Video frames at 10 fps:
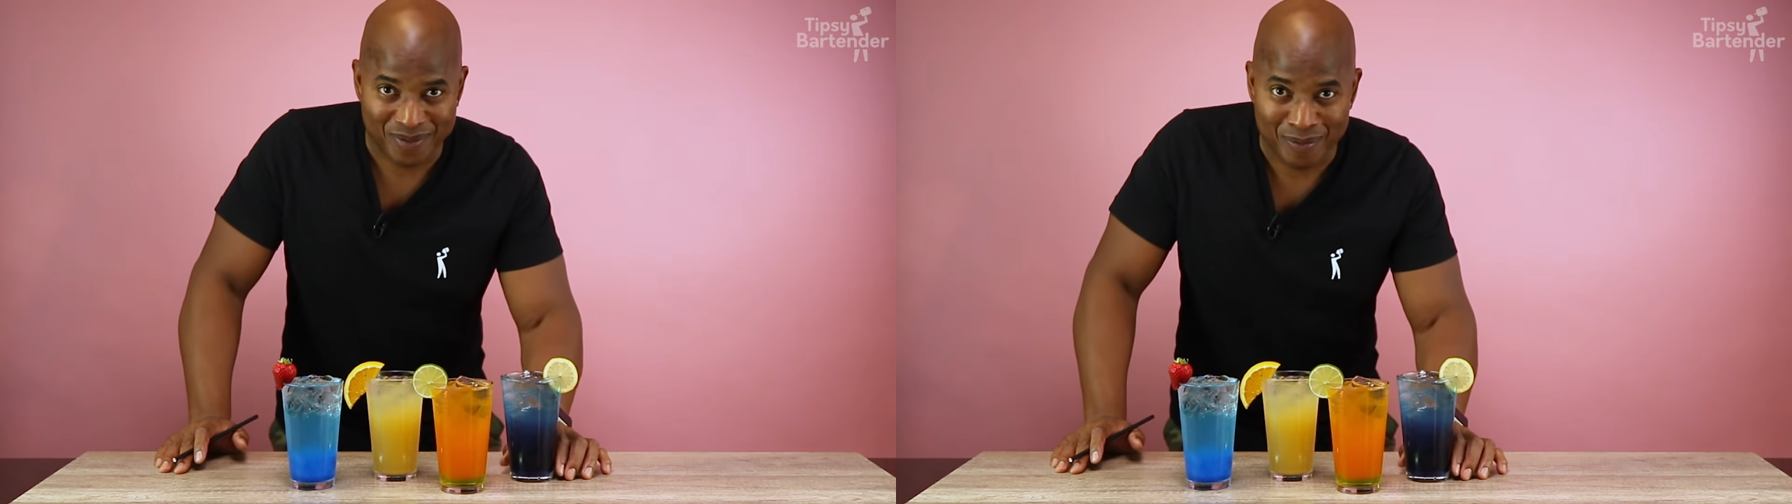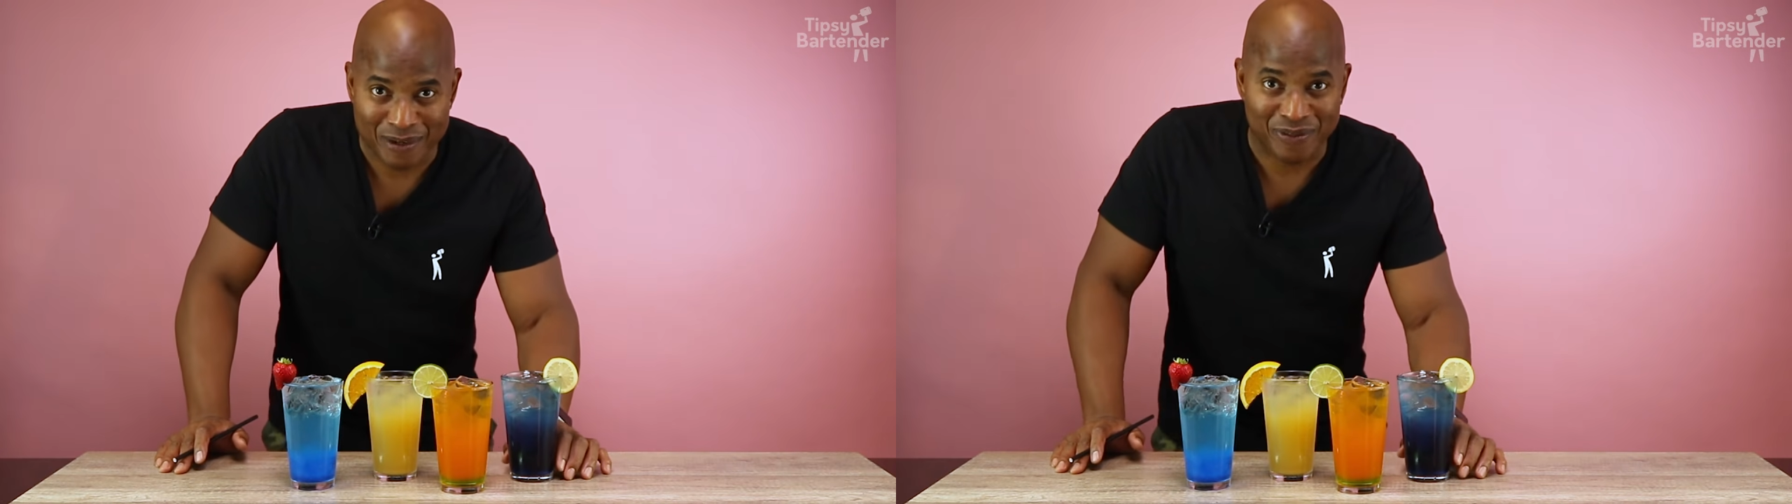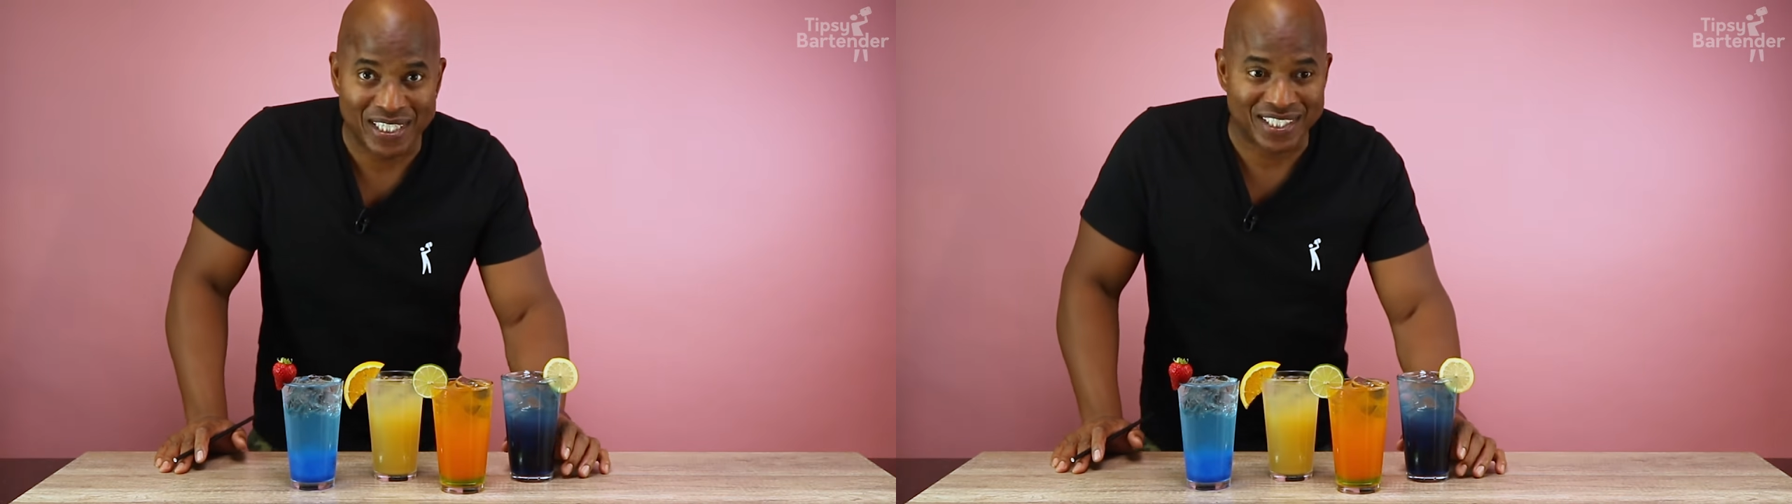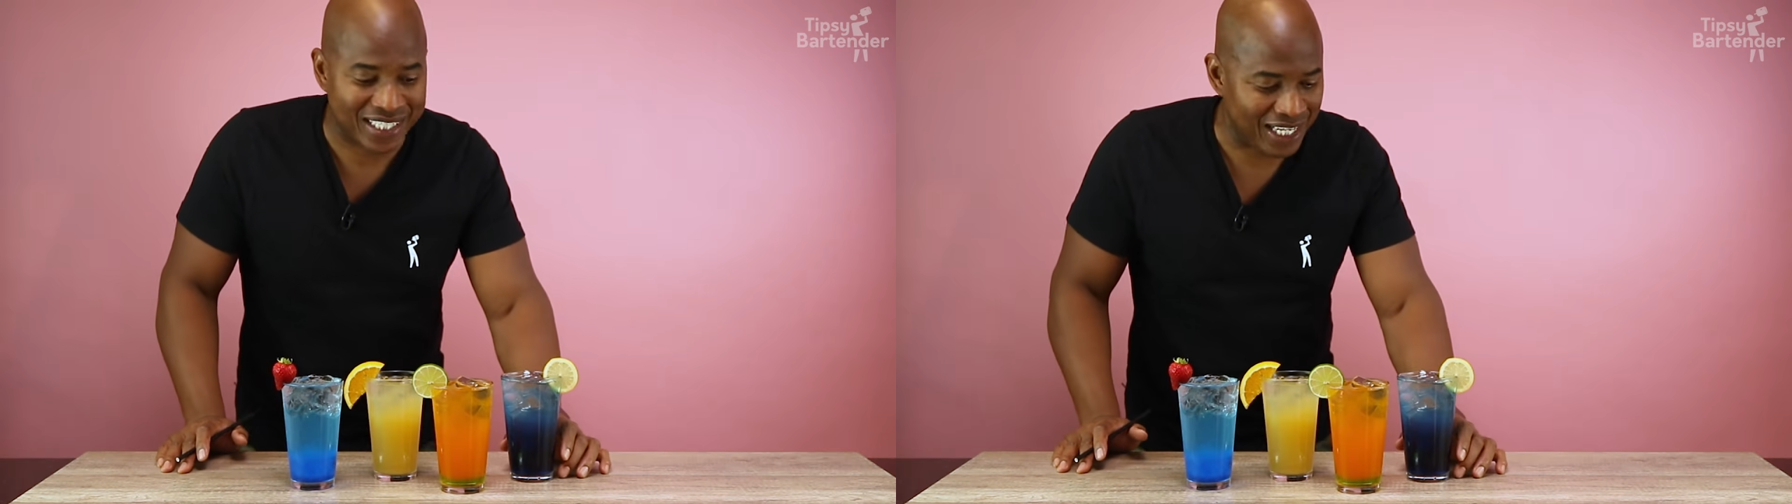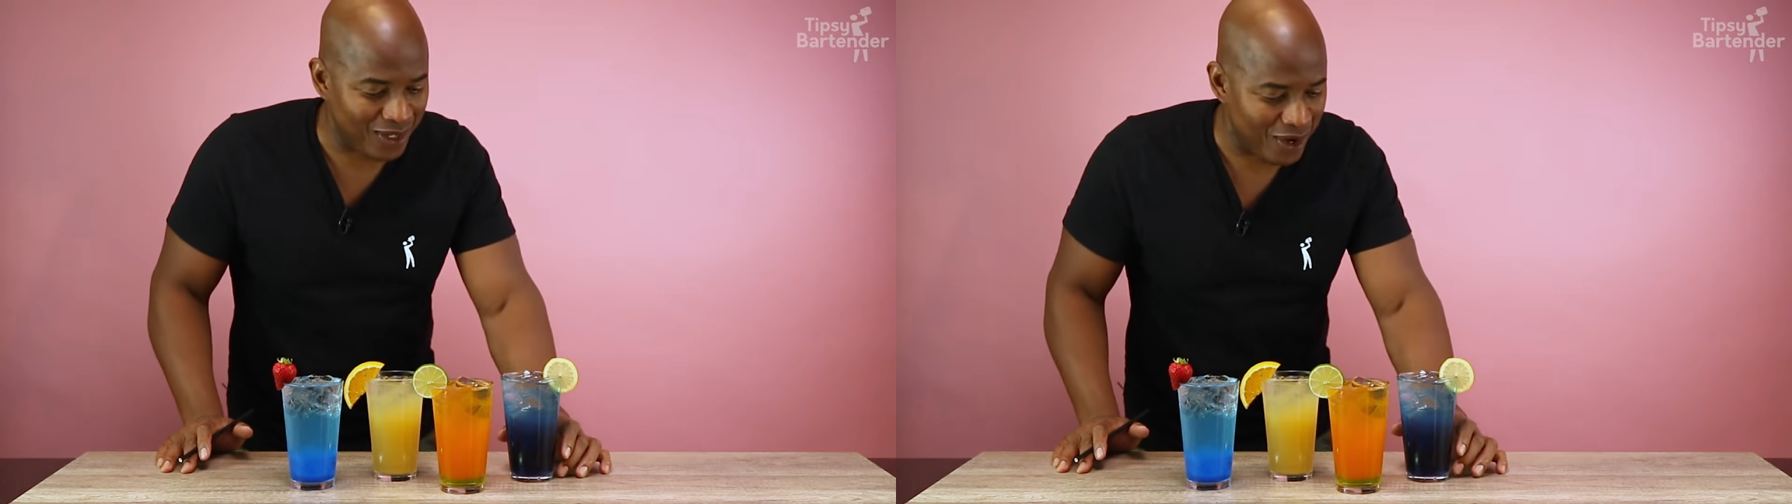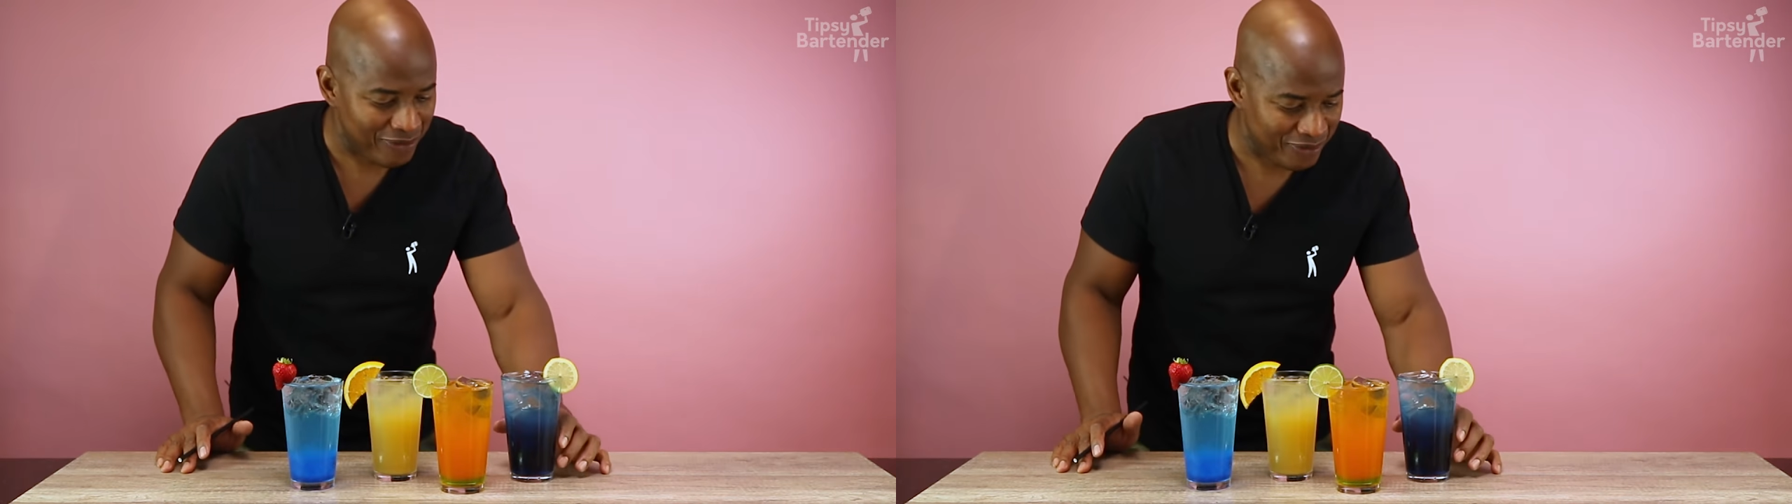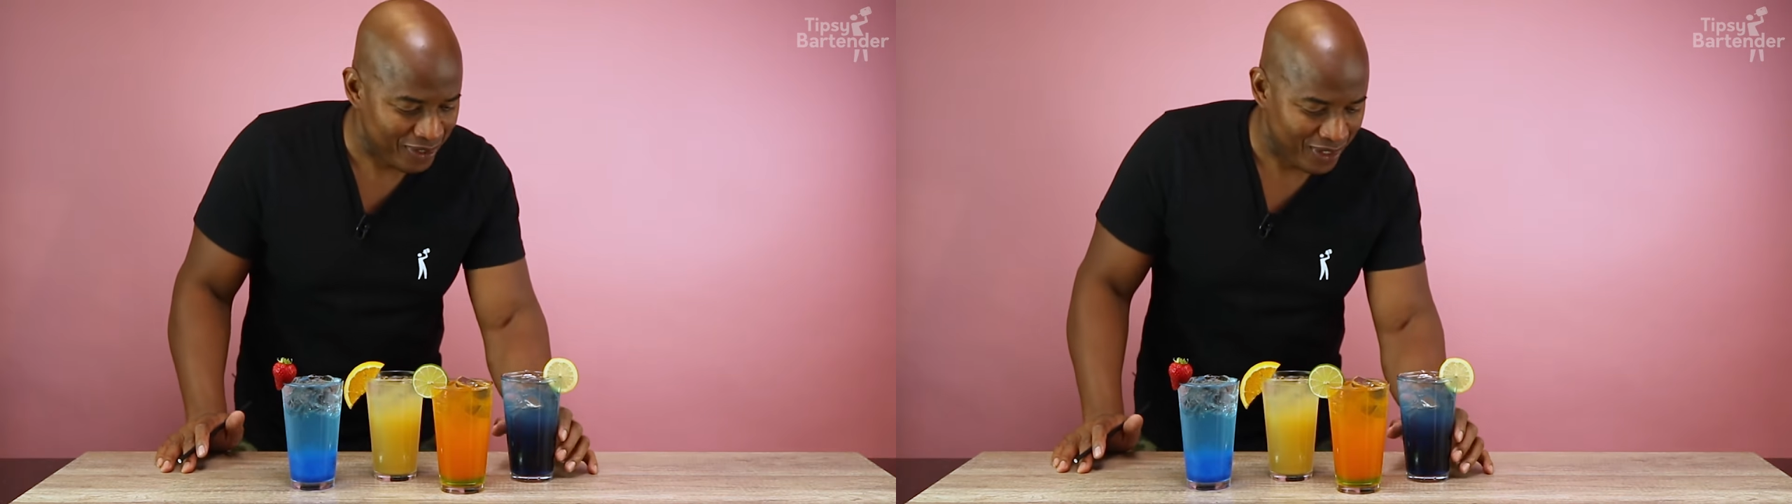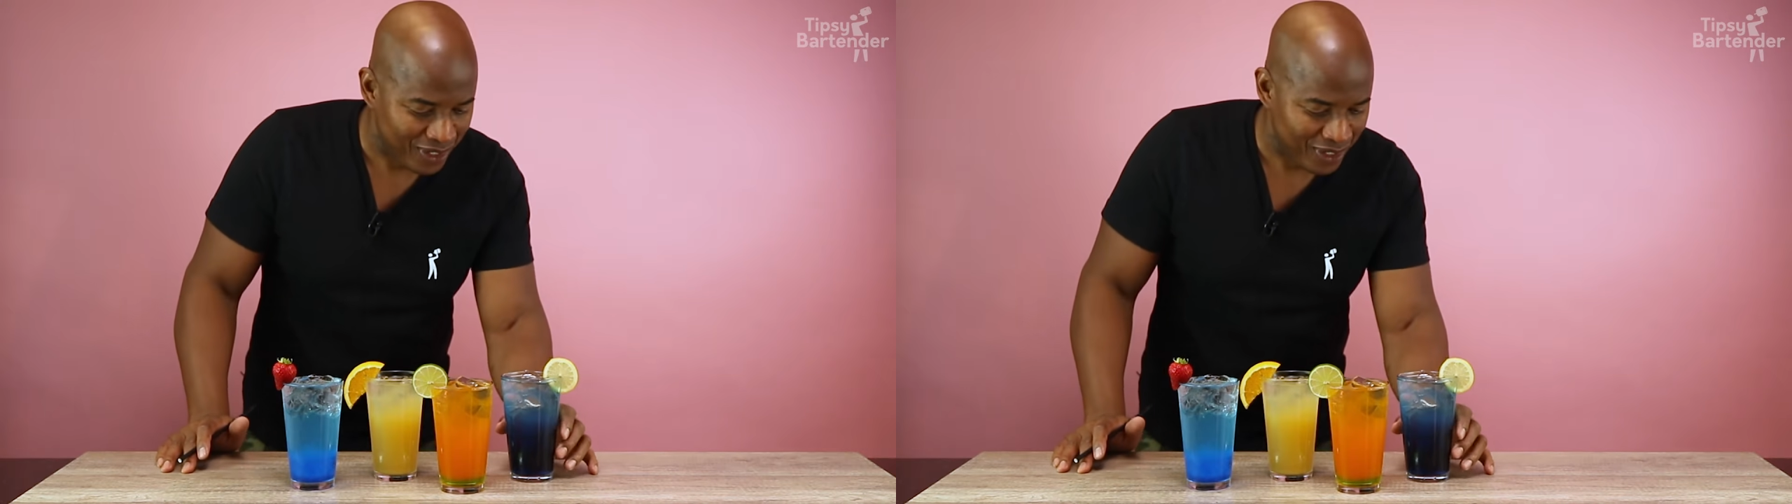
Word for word: My French is a little off.